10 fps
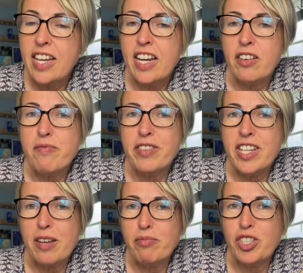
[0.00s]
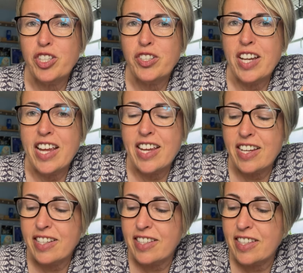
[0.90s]
now neptune
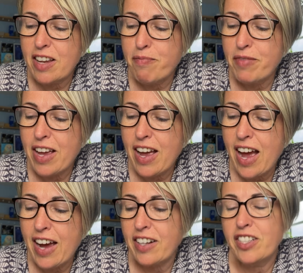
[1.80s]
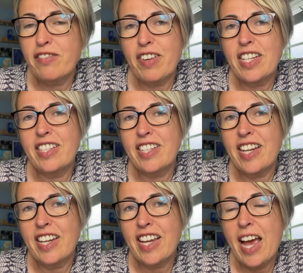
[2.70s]
is
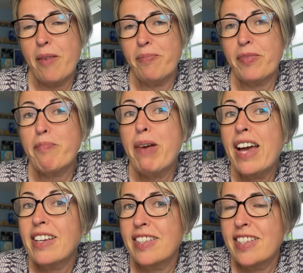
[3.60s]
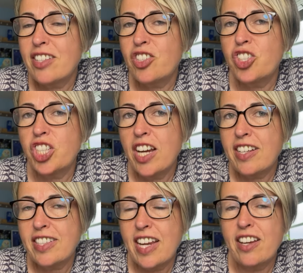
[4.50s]
activating um, Pegasus
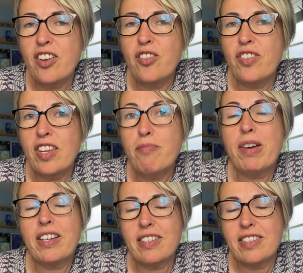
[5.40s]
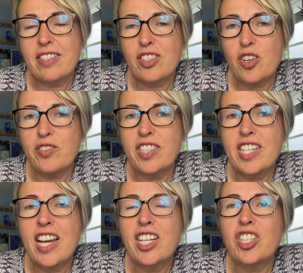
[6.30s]
Scheat in the Pegasus
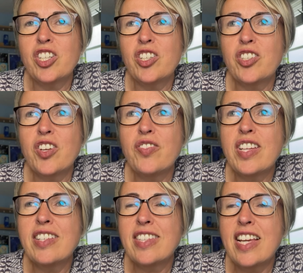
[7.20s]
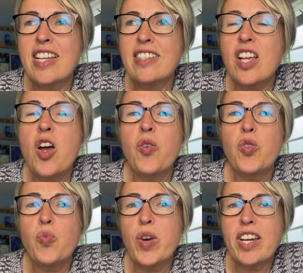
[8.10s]
constellation. So this is
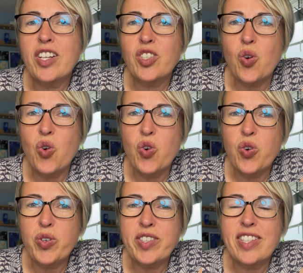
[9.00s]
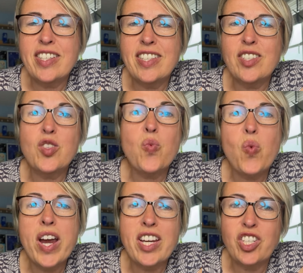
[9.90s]
the winged horse. This is the
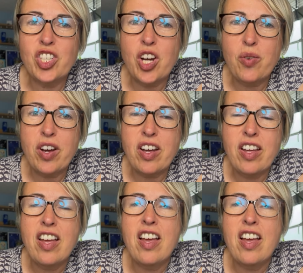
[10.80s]
way shower,